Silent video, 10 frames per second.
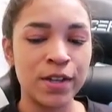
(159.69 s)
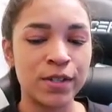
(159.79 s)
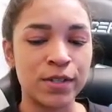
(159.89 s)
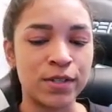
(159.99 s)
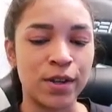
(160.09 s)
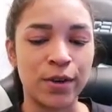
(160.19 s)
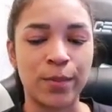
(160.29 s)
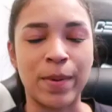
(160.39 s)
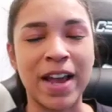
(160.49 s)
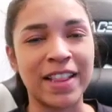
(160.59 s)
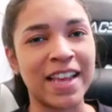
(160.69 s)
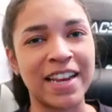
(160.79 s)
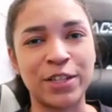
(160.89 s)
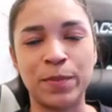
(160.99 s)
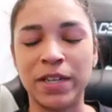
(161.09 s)
So buying that
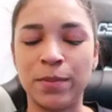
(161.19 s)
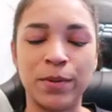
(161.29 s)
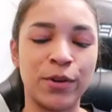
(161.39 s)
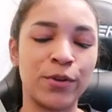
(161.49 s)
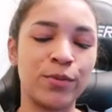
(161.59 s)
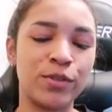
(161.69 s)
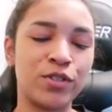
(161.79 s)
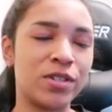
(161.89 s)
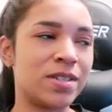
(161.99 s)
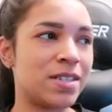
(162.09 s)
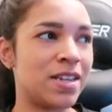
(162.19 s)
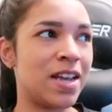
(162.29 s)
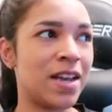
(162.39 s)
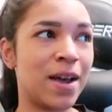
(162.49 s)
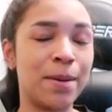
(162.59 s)
HP computer was just
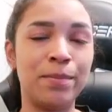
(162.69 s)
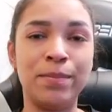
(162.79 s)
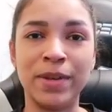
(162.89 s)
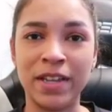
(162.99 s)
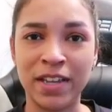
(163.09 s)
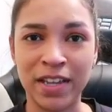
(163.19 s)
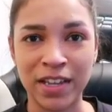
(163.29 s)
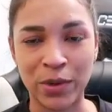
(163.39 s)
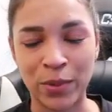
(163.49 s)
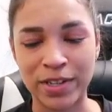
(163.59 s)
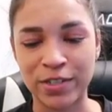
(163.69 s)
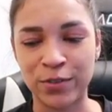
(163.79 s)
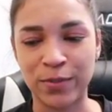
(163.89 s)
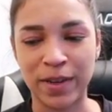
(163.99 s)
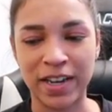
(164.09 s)
a big waste
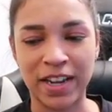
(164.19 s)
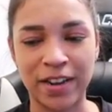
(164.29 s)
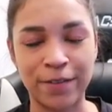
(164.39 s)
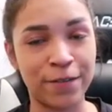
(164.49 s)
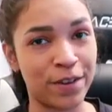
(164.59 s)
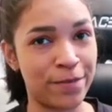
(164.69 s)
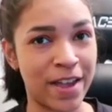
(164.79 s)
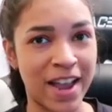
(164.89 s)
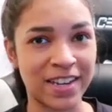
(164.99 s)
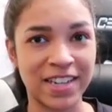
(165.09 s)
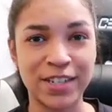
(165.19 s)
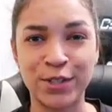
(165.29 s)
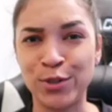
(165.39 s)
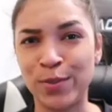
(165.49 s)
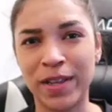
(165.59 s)
of money. Fun fact, I
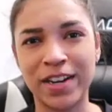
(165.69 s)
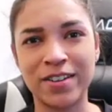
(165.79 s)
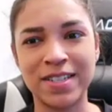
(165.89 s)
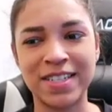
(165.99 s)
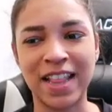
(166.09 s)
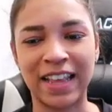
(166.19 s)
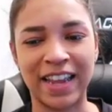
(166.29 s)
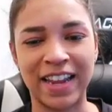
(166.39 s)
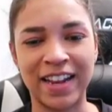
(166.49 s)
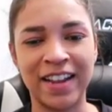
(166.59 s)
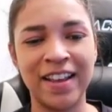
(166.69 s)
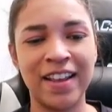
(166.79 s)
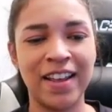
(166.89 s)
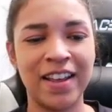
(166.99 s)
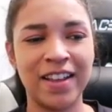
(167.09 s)
do plan on selling it
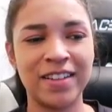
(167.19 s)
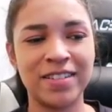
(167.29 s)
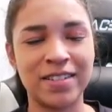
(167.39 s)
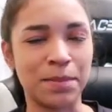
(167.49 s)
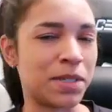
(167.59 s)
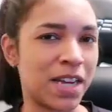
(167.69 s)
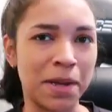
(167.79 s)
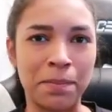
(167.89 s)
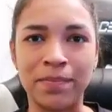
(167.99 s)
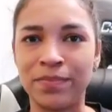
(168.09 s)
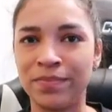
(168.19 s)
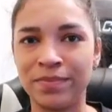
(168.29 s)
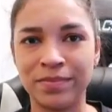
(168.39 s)
sometime